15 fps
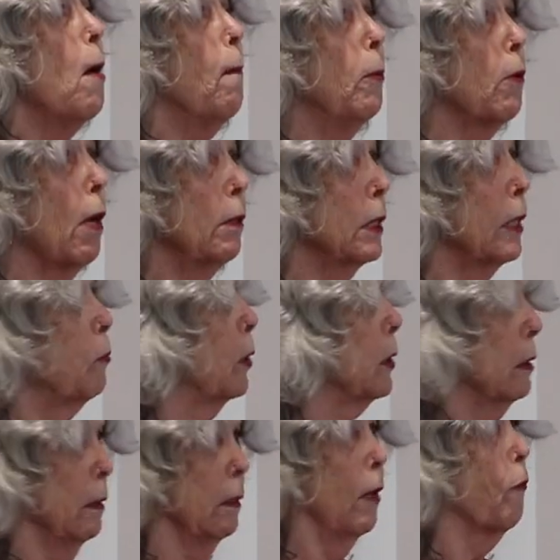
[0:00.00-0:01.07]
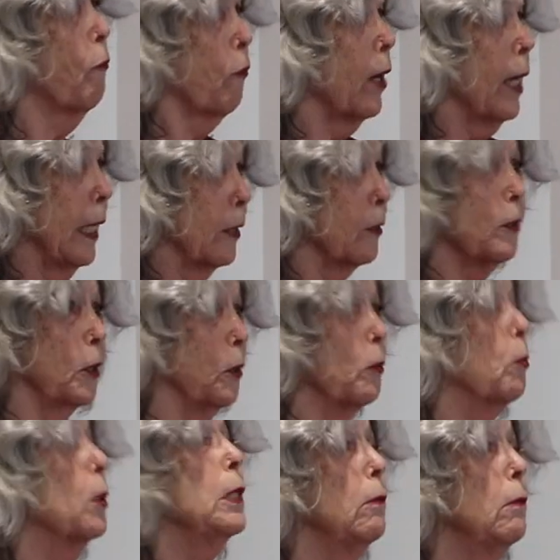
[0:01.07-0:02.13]
Bukowski wasn't afraid,
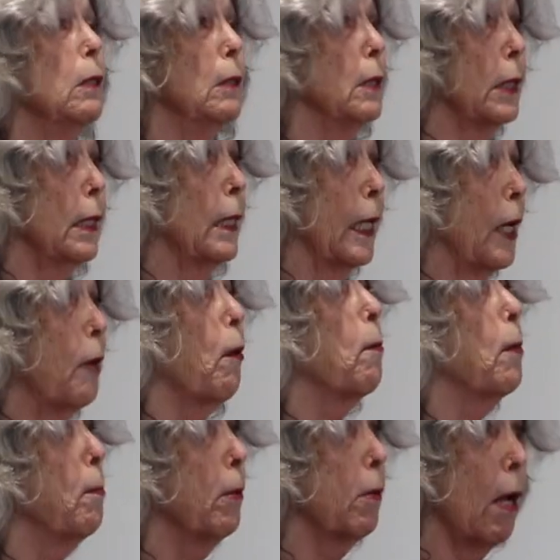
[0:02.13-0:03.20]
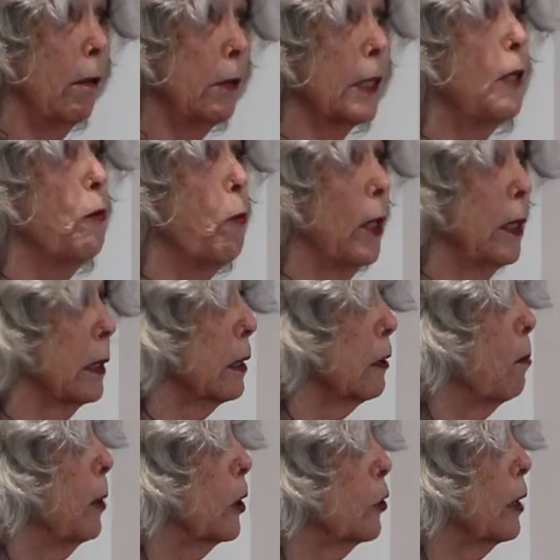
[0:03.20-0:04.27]
you didn't see that anyway, but Bukowski was so
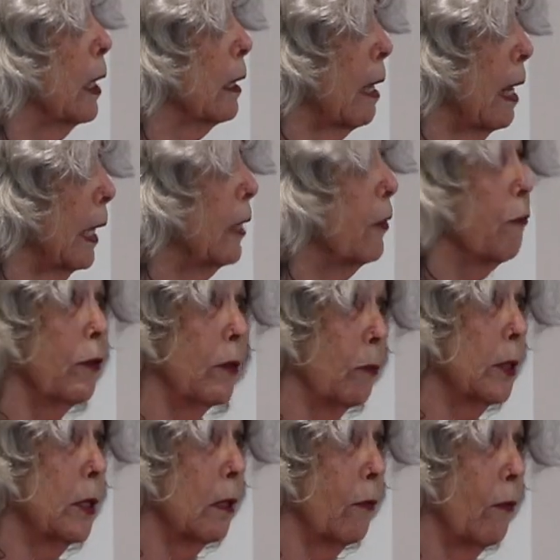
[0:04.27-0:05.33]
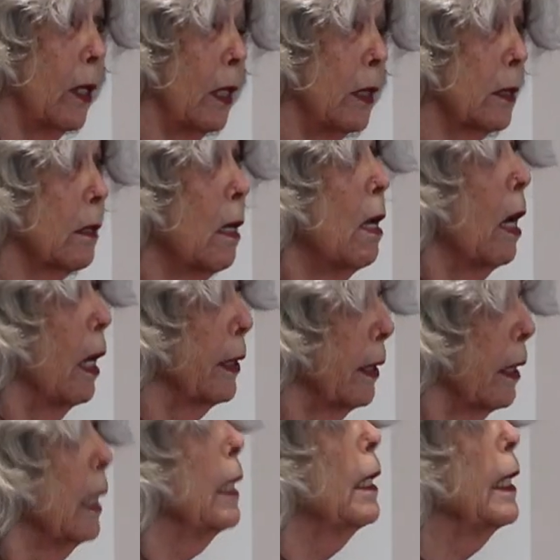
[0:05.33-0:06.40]
much that lion from The Wizard of Oz,
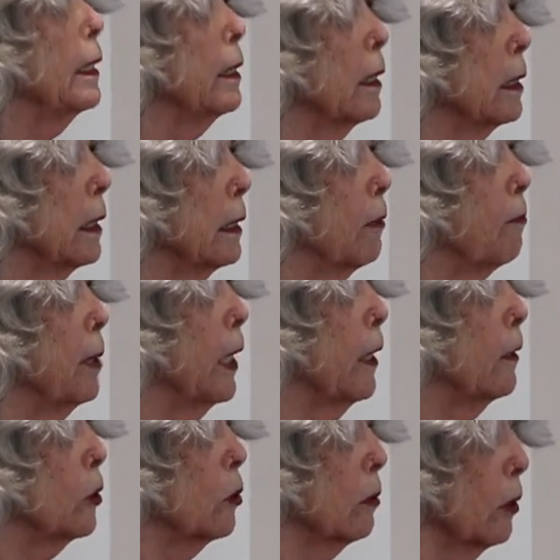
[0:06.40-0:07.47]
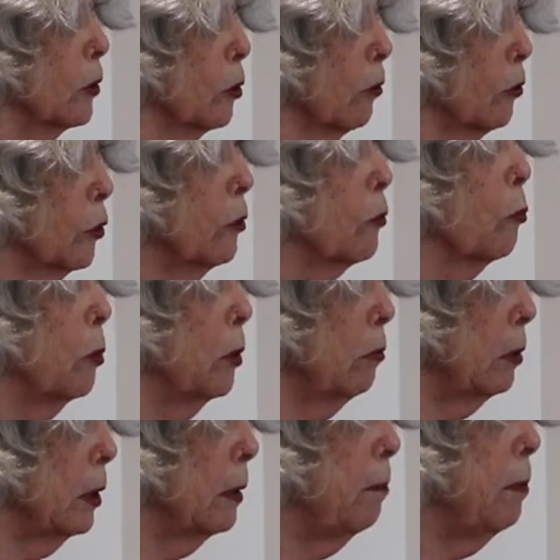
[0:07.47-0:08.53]
in the sense of being the tortured,
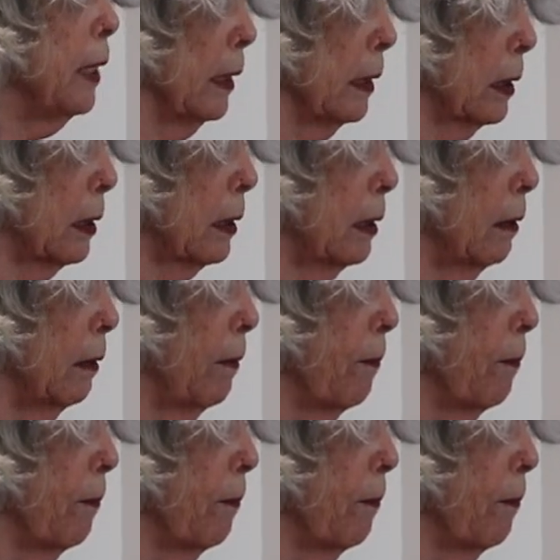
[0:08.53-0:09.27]
wounded beast.